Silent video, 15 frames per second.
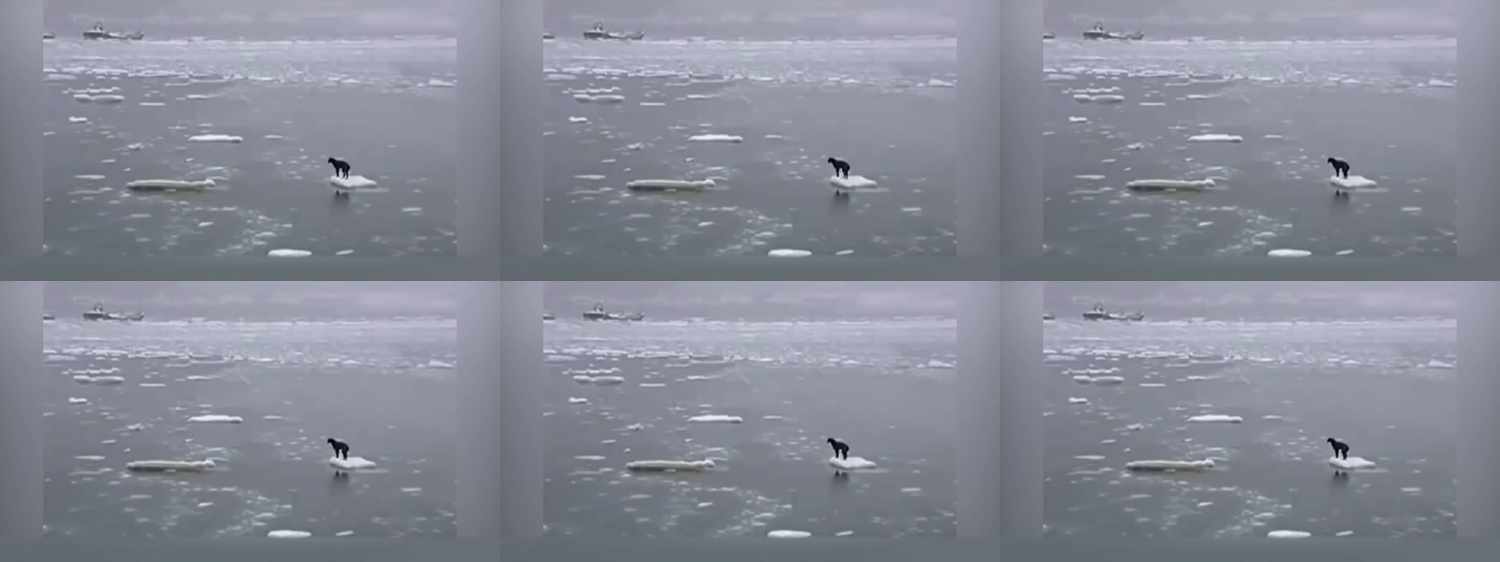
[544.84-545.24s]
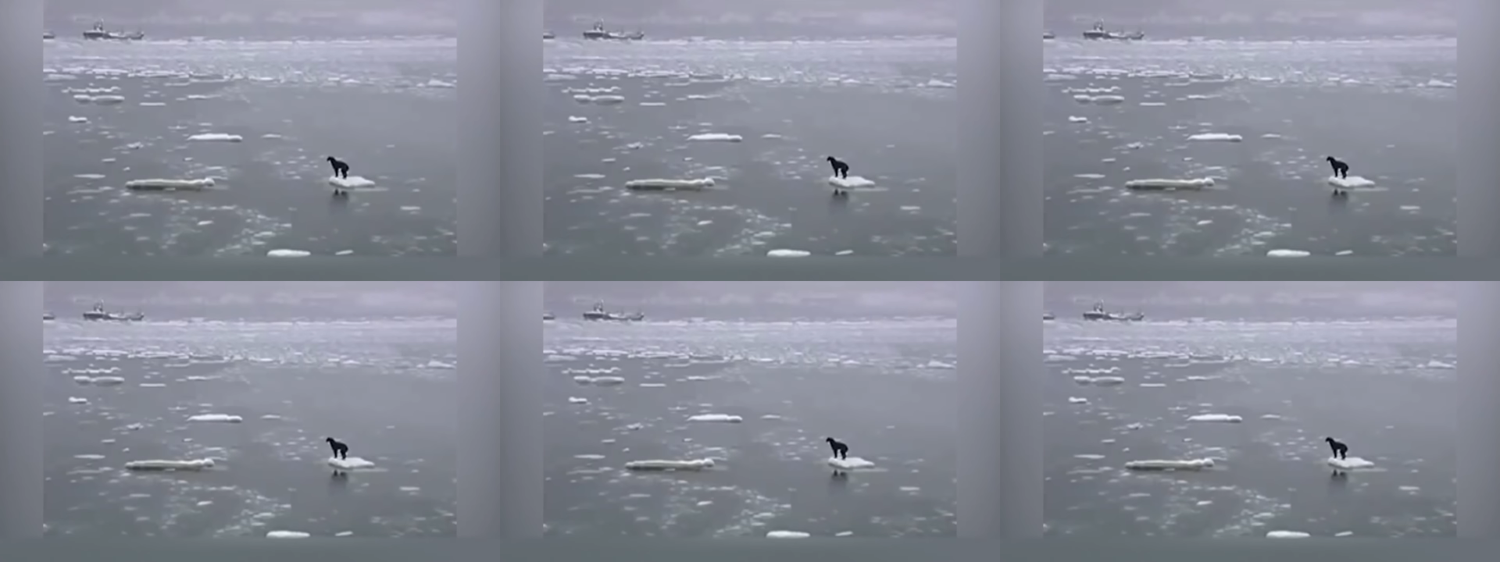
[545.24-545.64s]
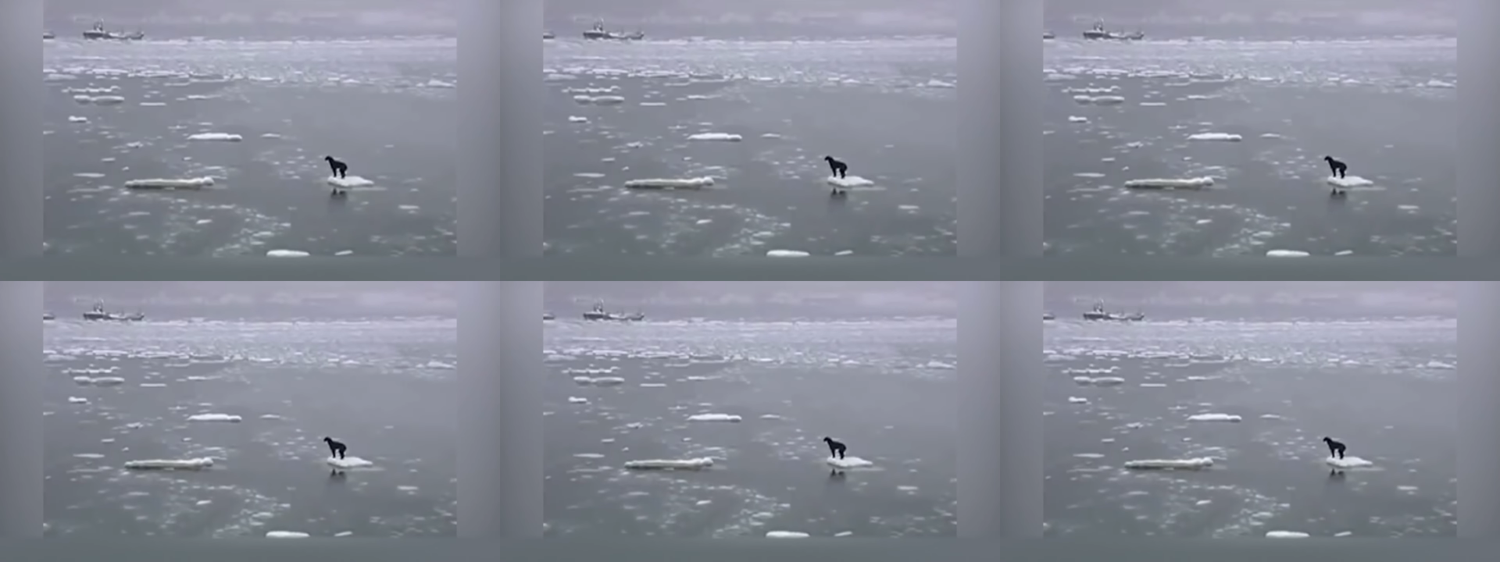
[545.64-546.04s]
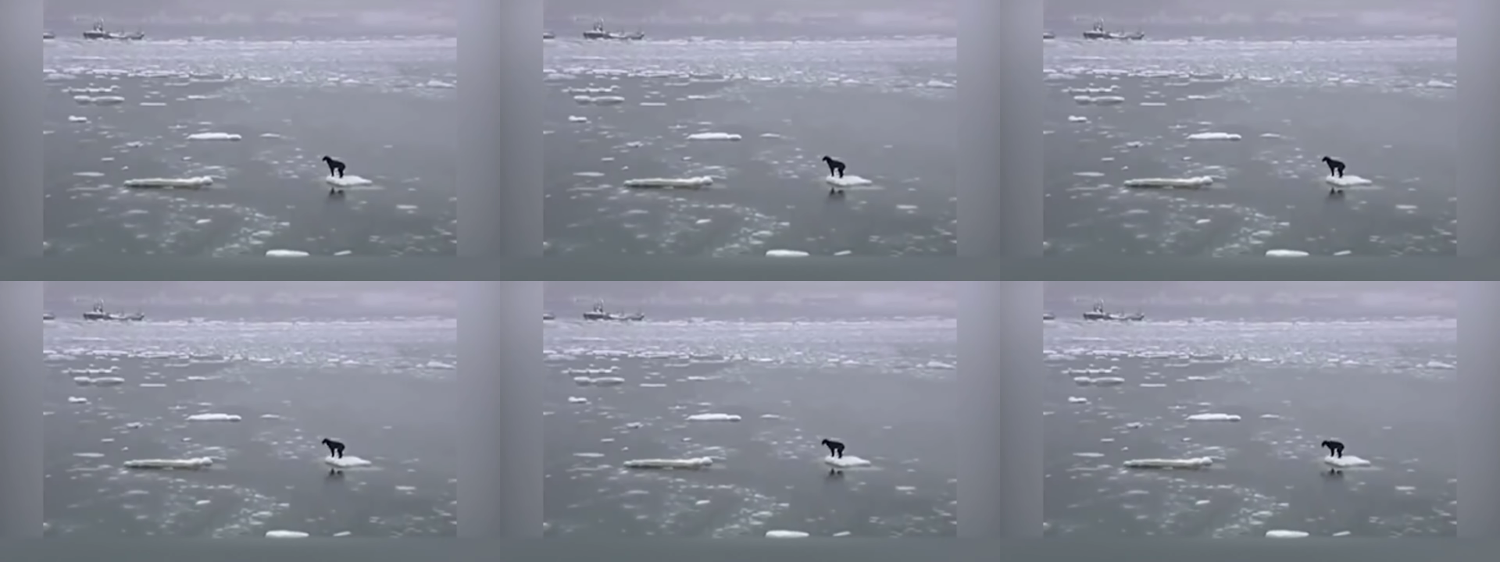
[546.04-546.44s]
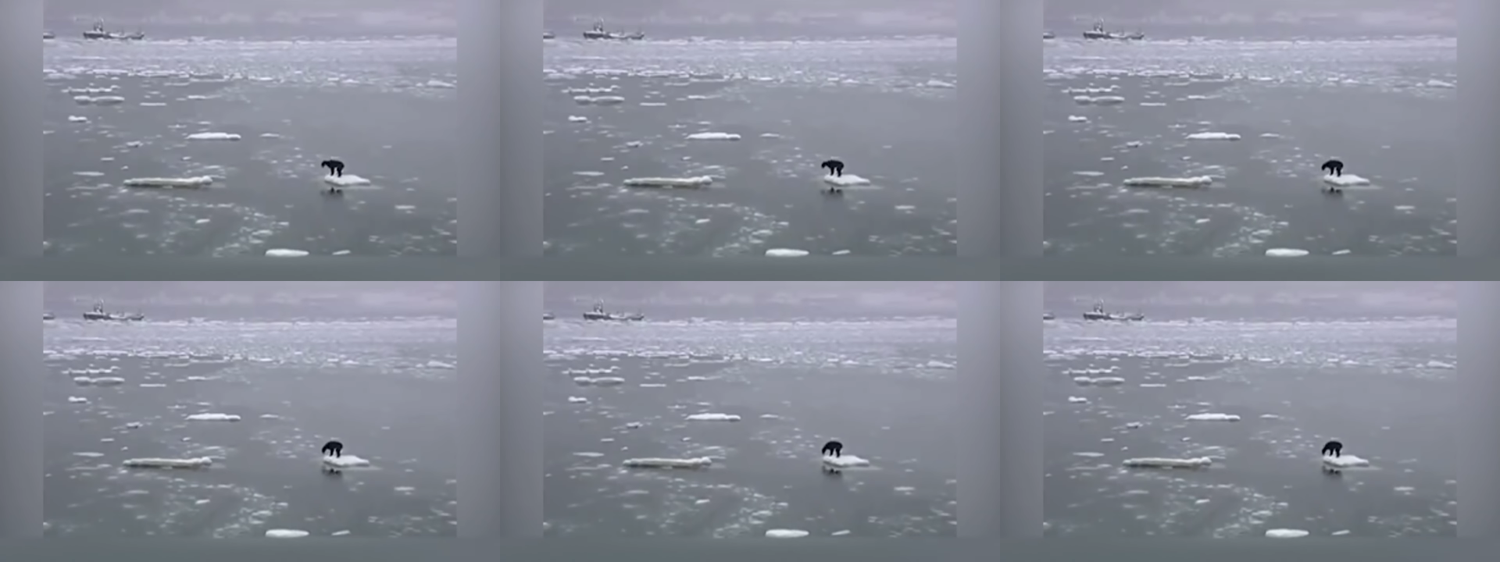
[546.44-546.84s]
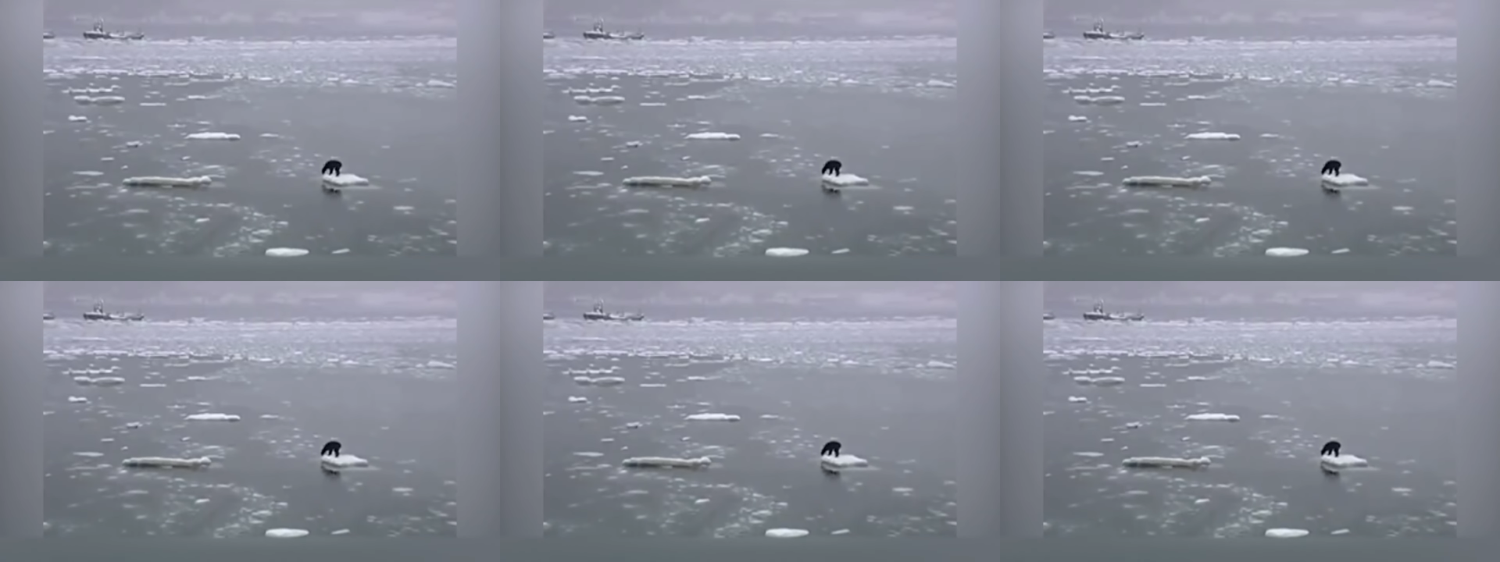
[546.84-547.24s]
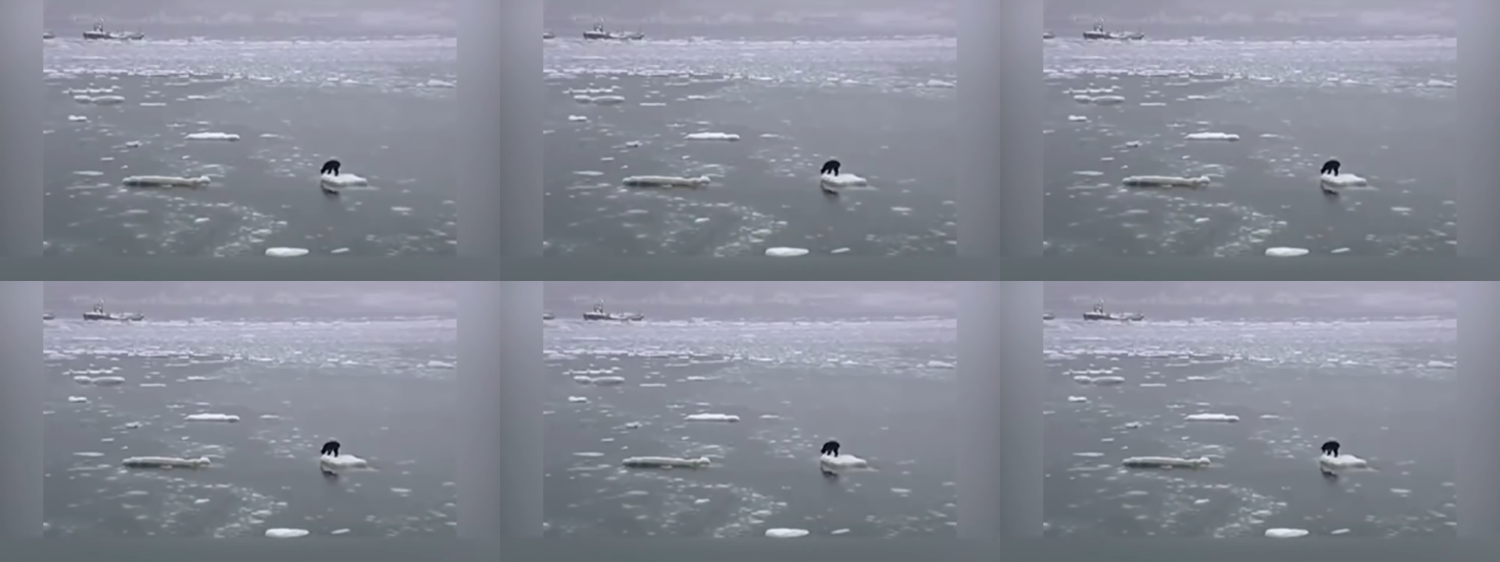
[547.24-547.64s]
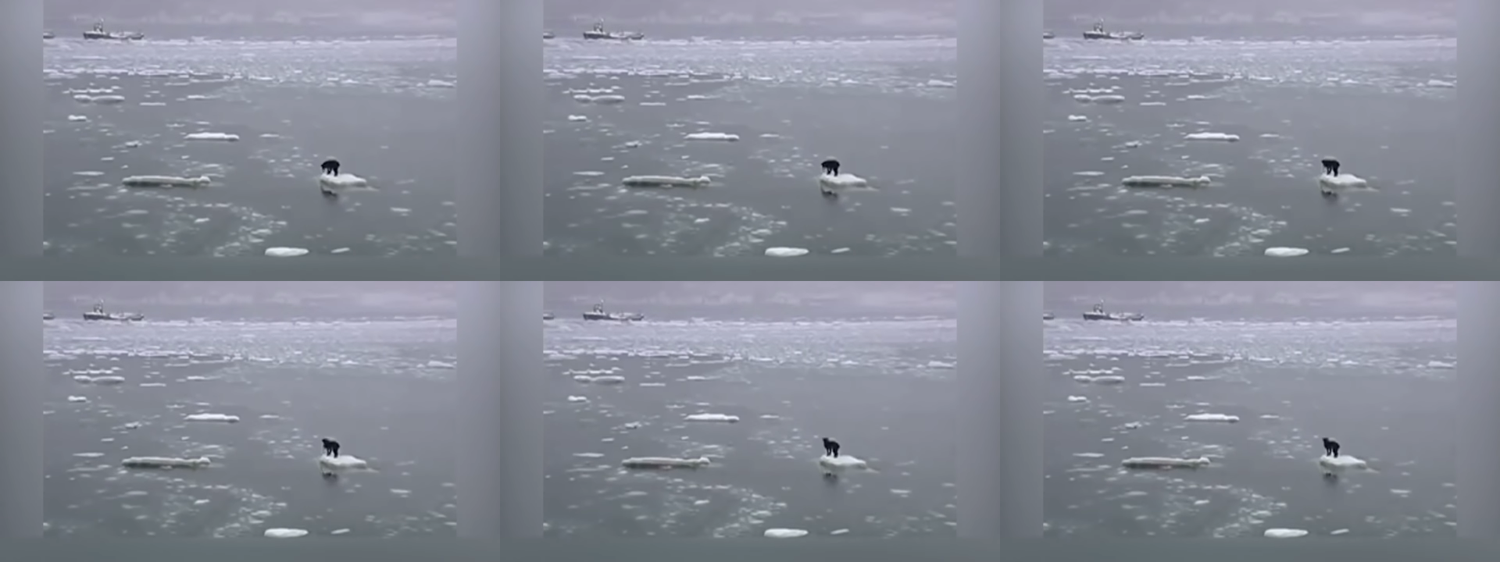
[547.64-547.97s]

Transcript: Nobody's mouth can be seen.